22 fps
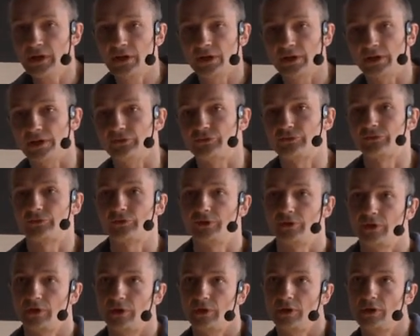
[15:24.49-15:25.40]
His
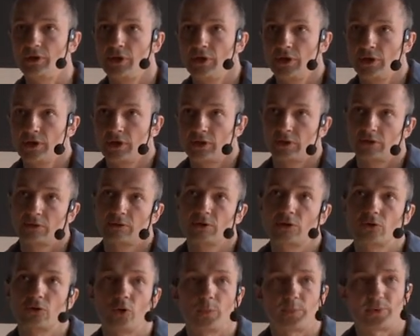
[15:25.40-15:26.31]

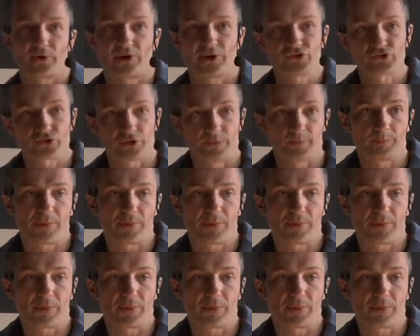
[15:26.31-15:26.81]
cooperation